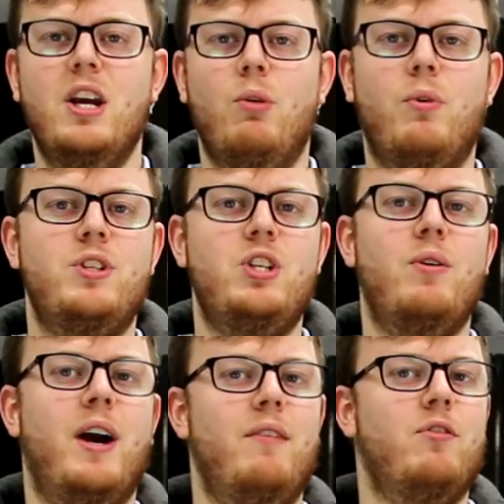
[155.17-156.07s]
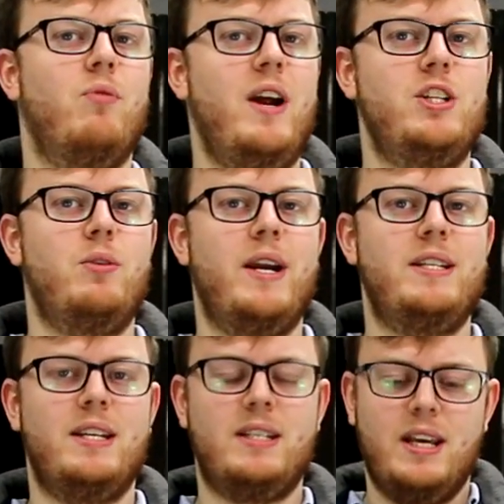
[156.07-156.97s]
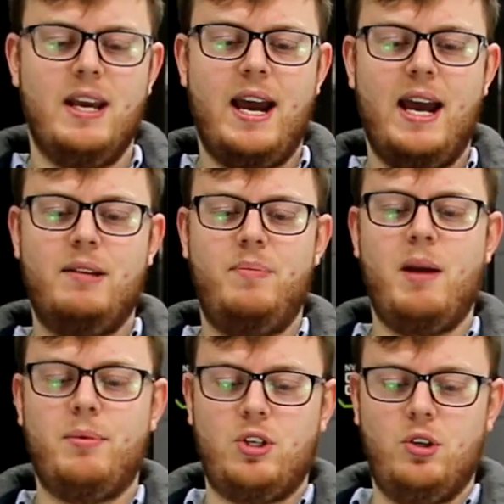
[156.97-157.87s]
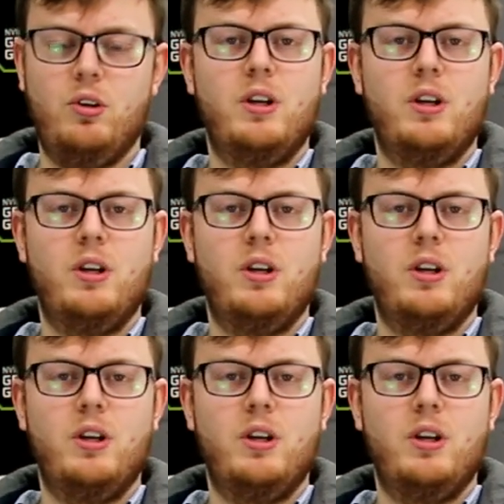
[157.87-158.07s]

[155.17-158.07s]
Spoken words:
once you have graduated and be able to